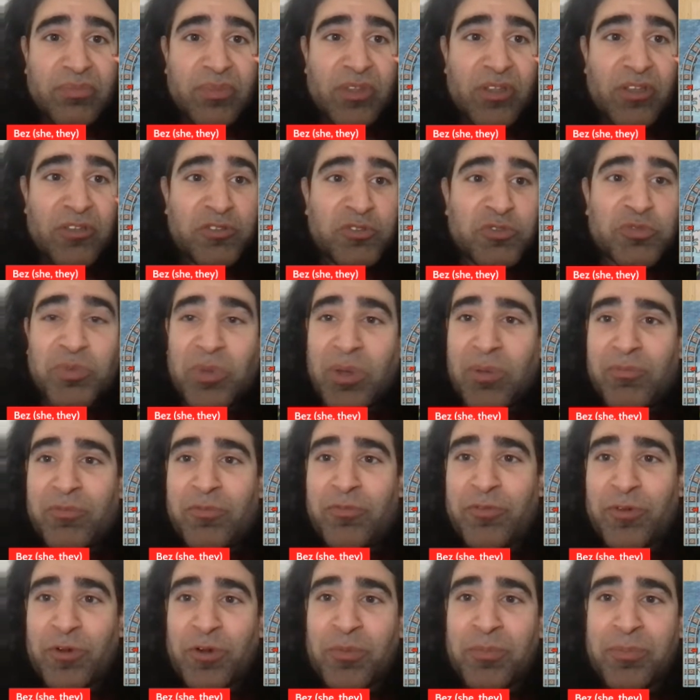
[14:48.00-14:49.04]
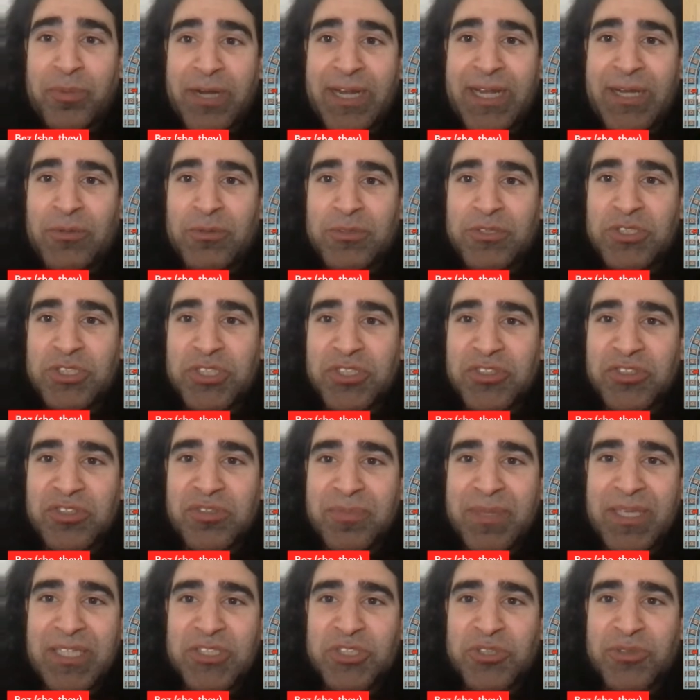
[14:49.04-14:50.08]
swap for brown just to
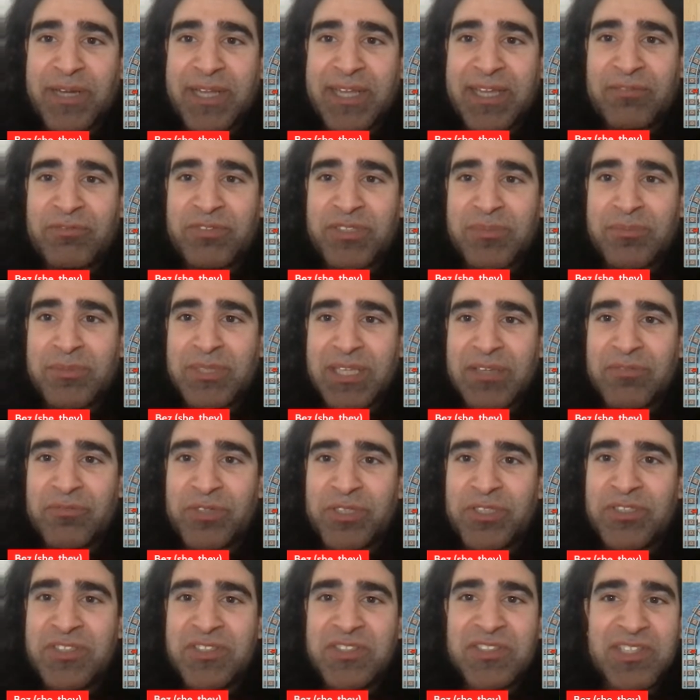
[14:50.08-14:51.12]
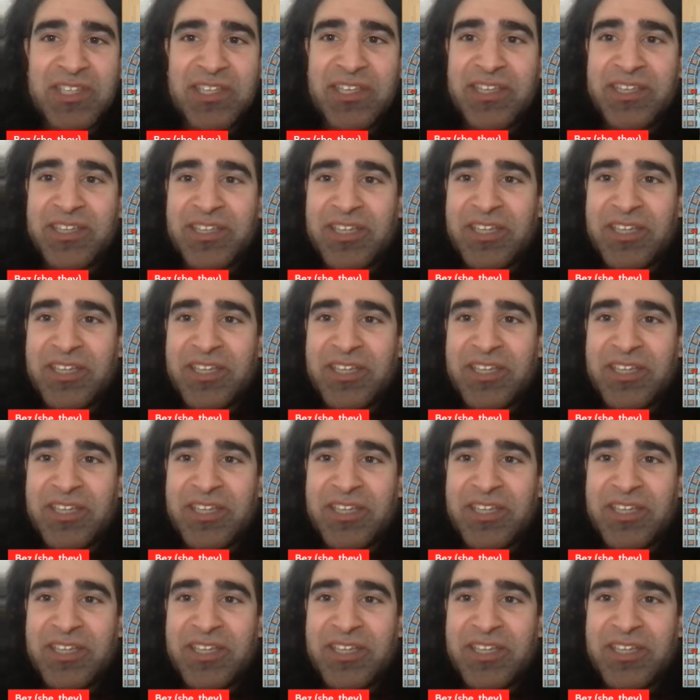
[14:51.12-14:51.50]
make sure I have some diversity?